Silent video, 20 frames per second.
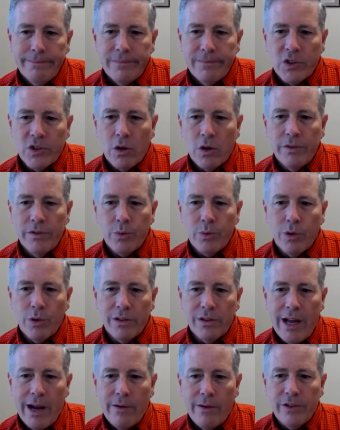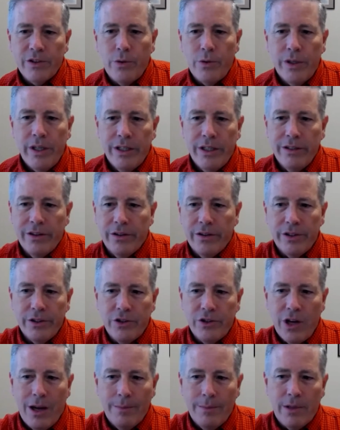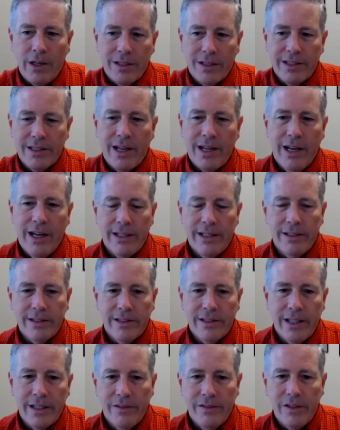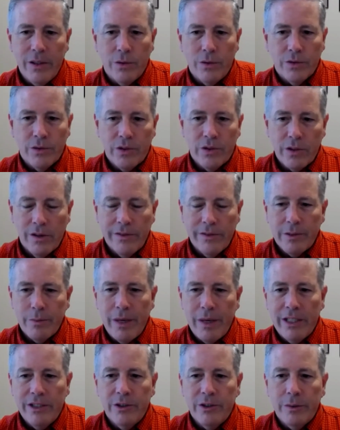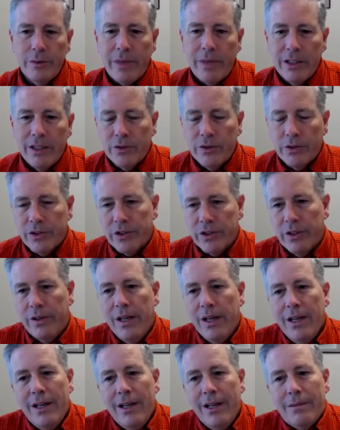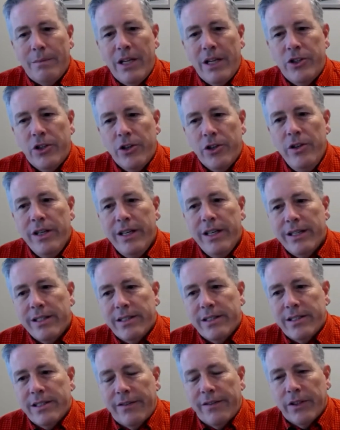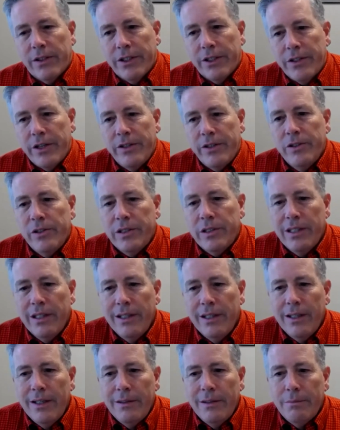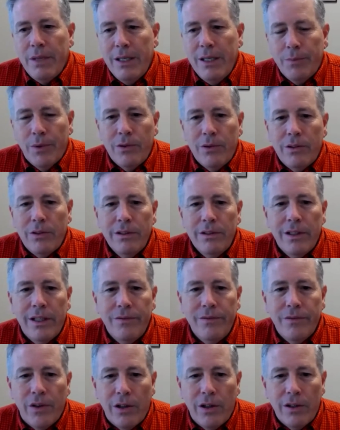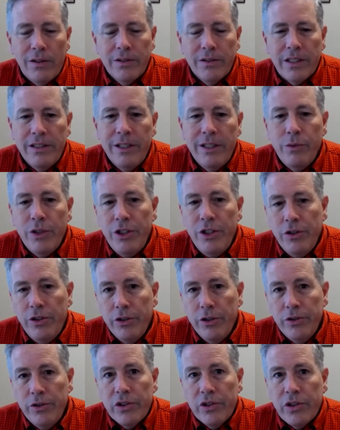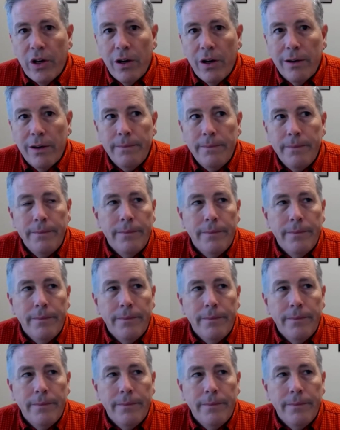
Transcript: service work now is going in through the job cost side instead of the old service management module. So make sure you get several of those people involved. And then when you do start